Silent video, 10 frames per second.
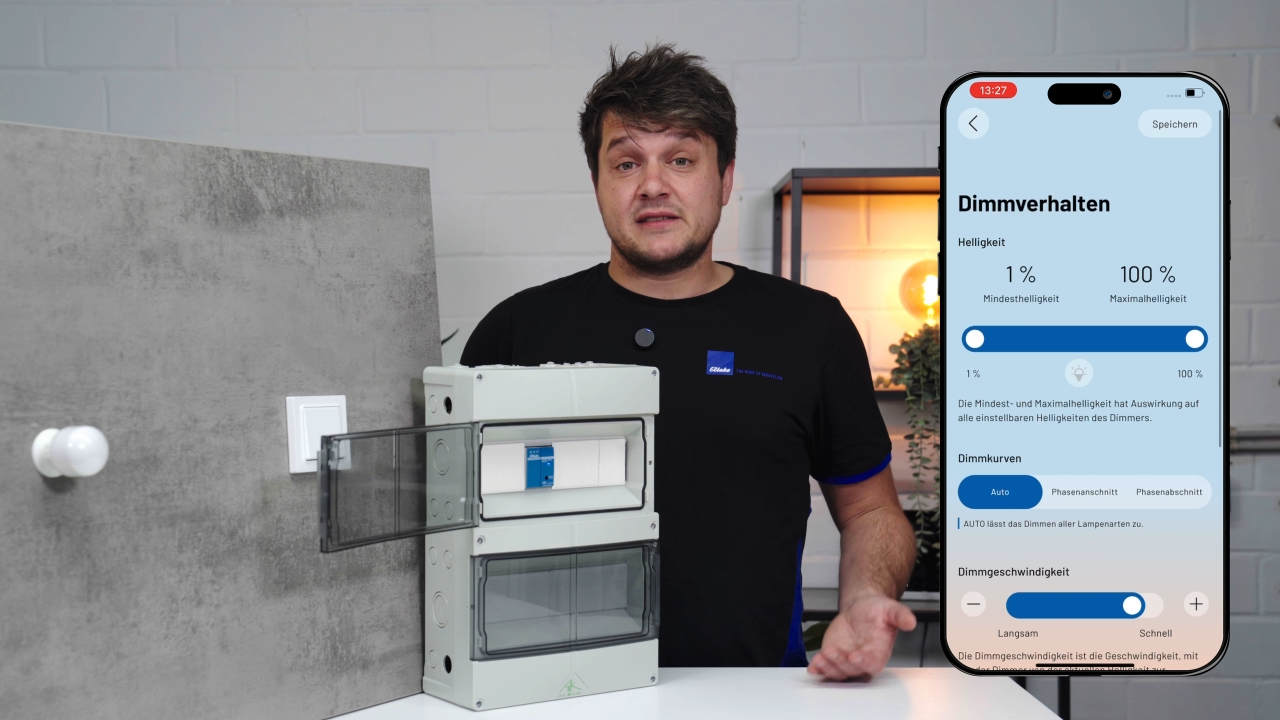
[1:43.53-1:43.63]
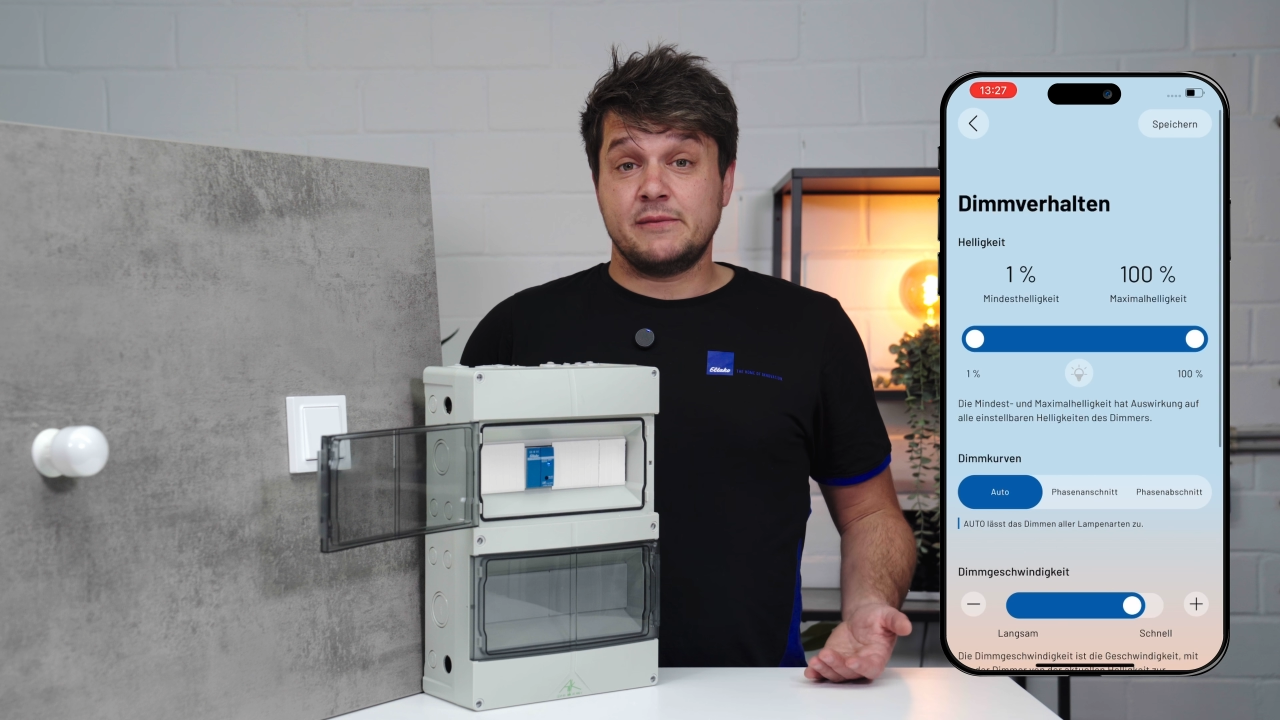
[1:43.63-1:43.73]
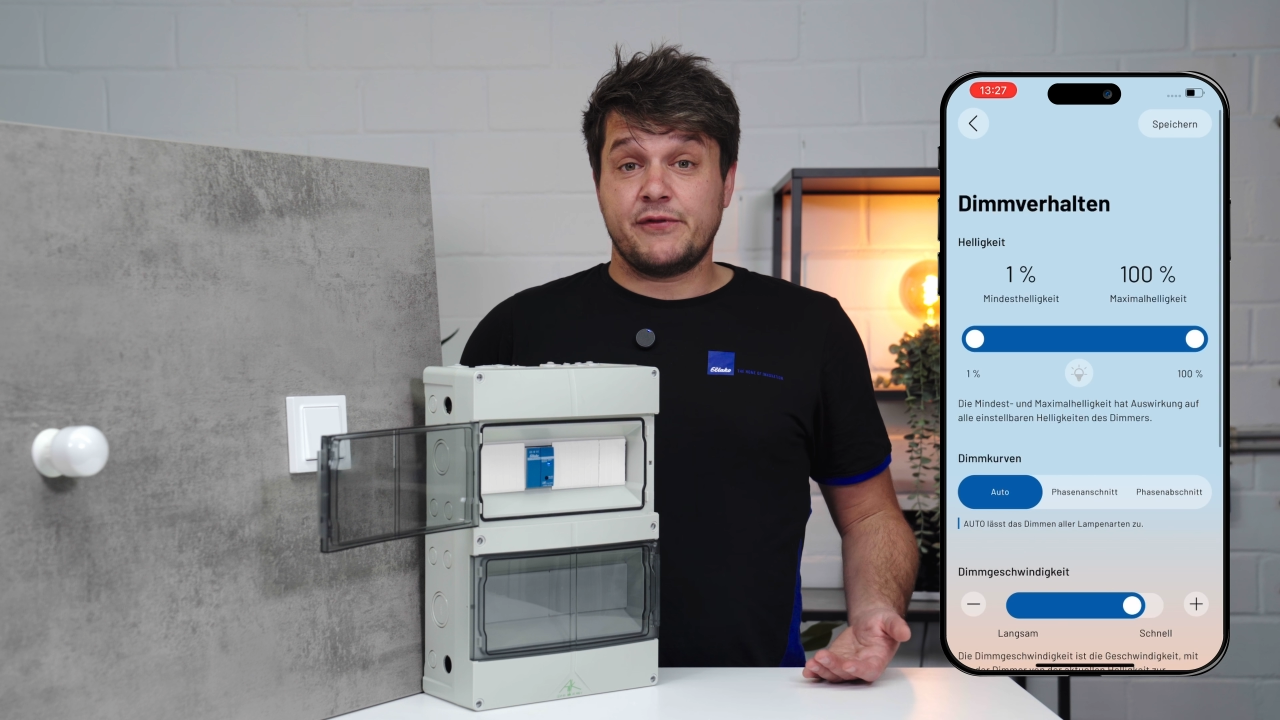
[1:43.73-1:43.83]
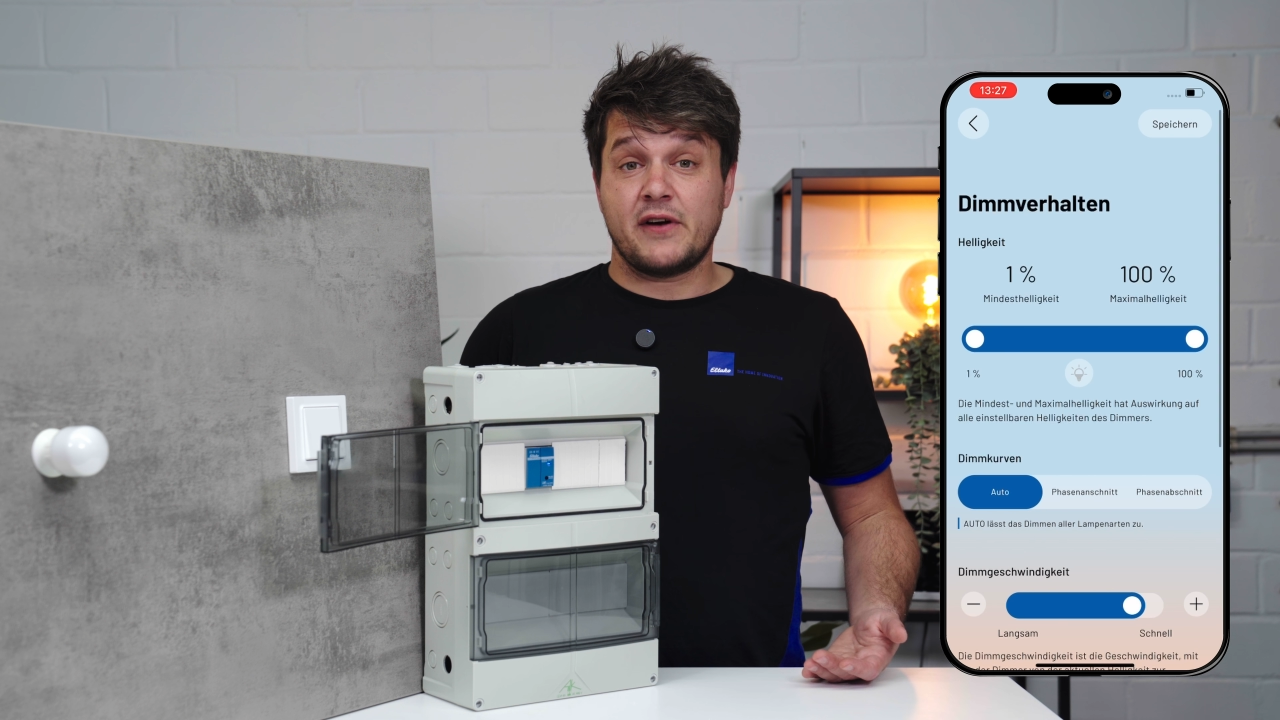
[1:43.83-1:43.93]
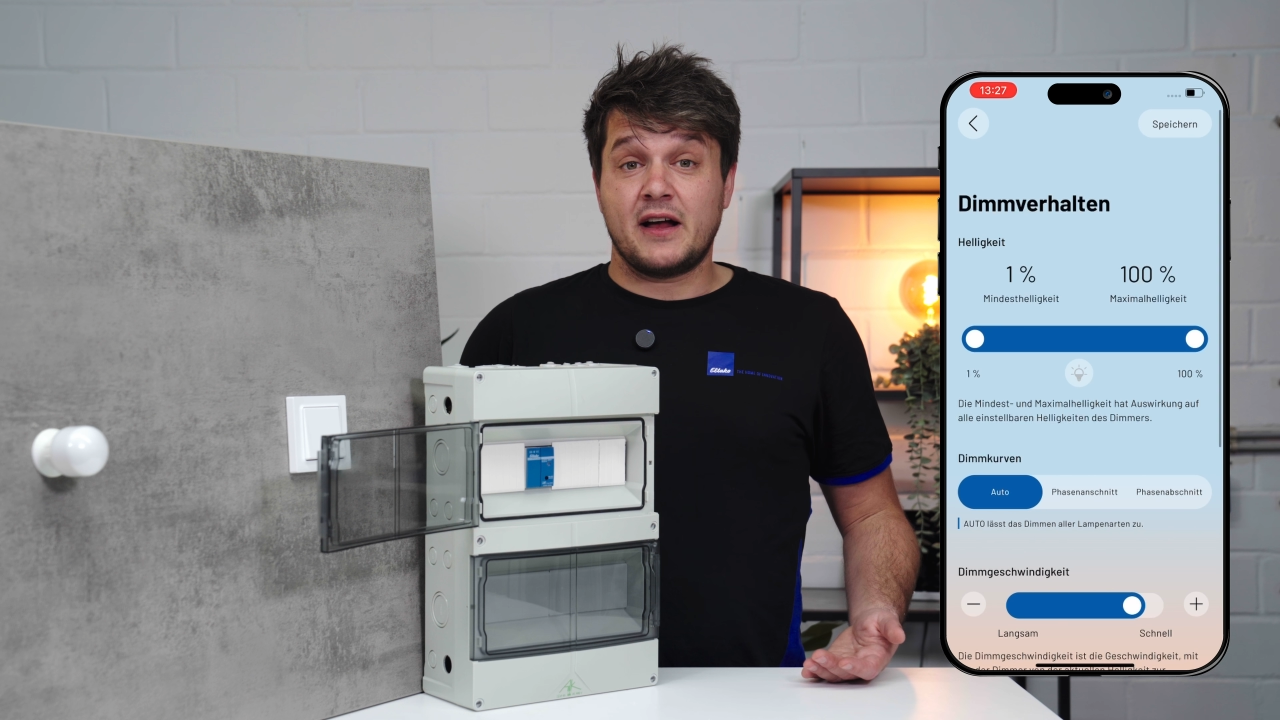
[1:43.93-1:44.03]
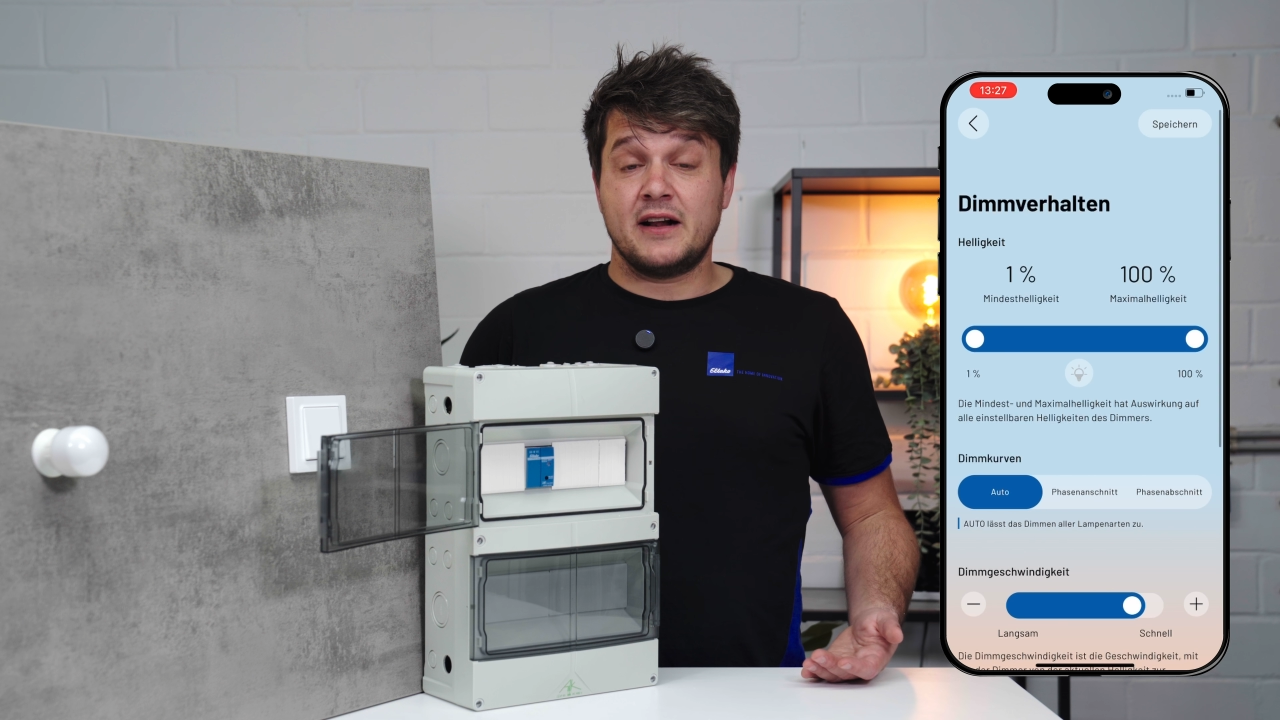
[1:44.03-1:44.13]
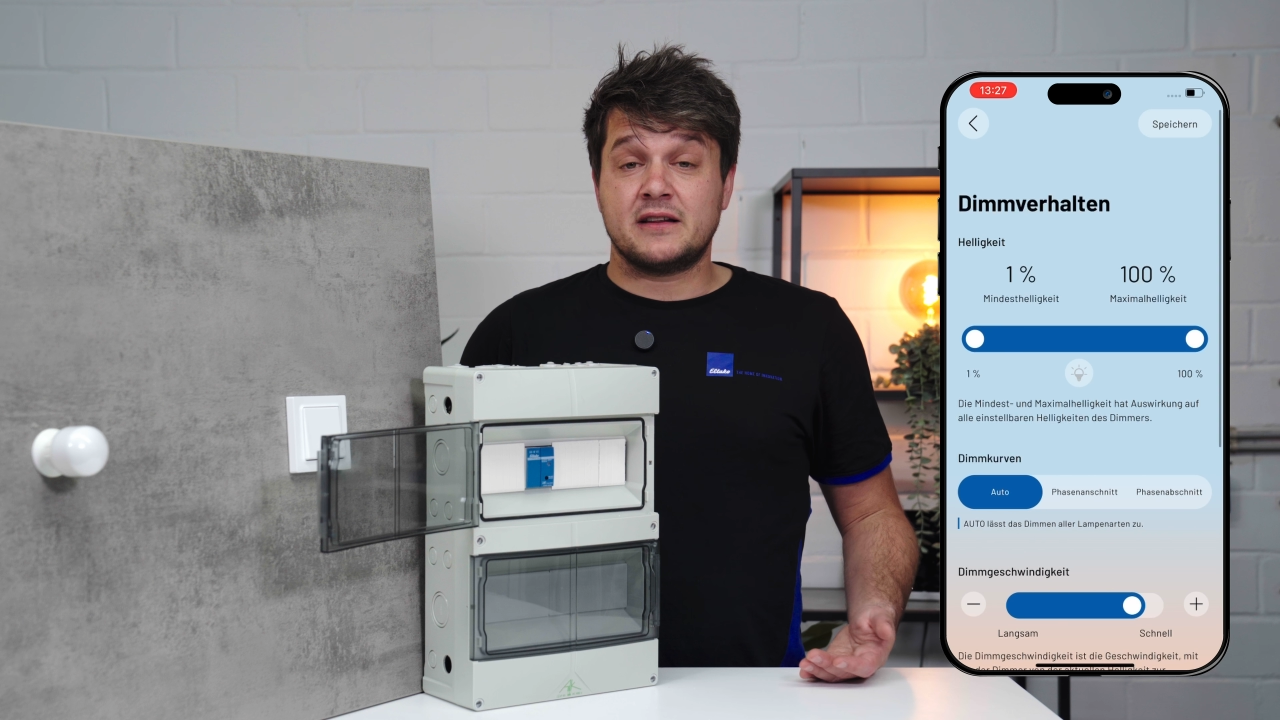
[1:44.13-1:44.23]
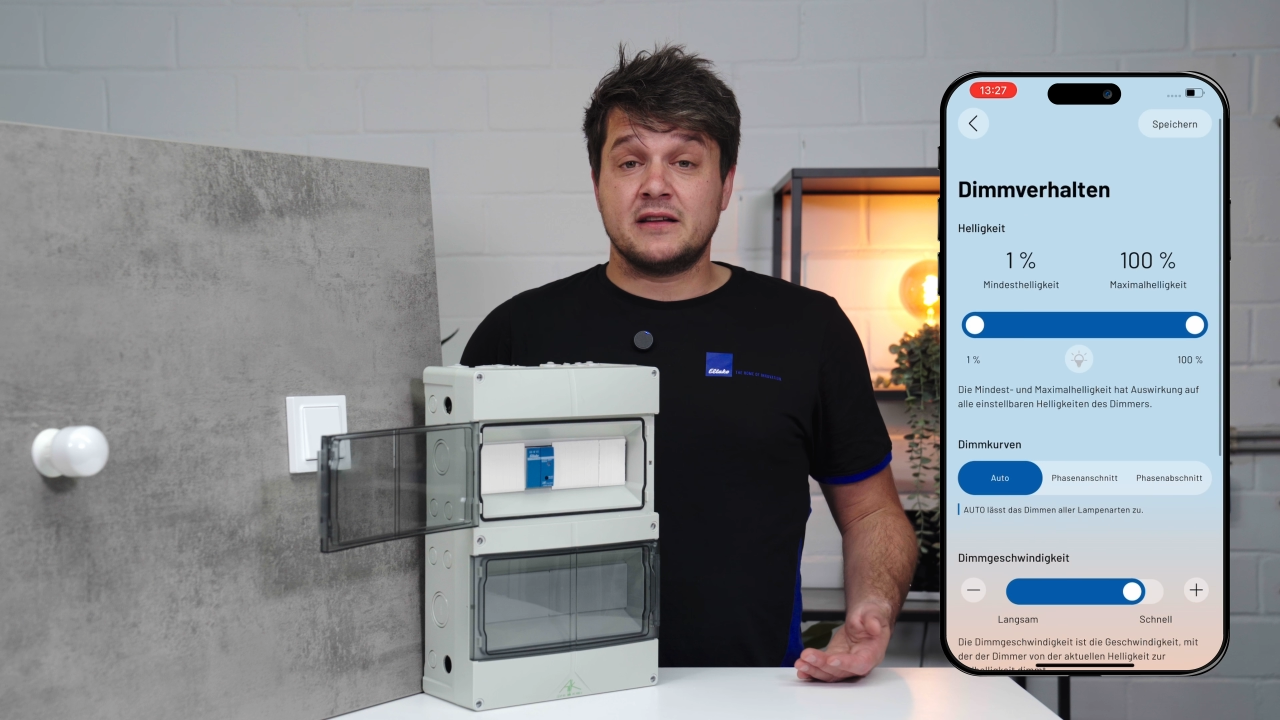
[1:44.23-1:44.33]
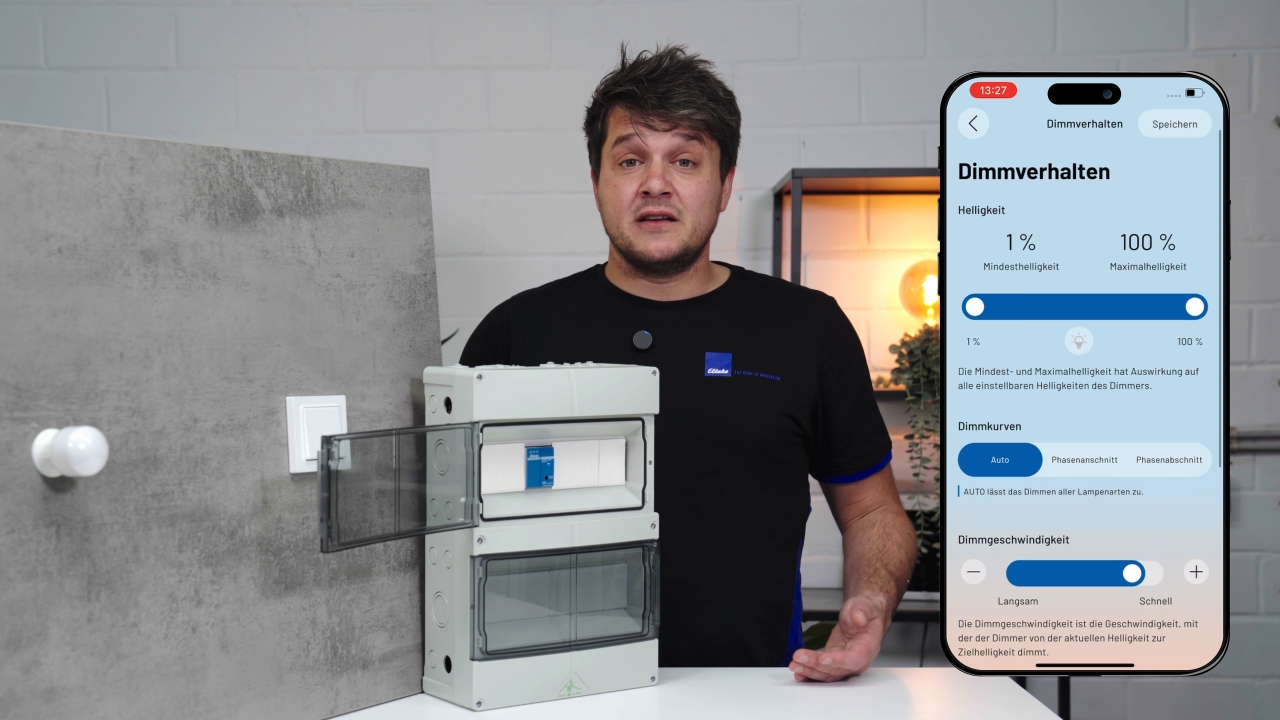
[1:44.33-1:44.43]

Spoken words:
the dimming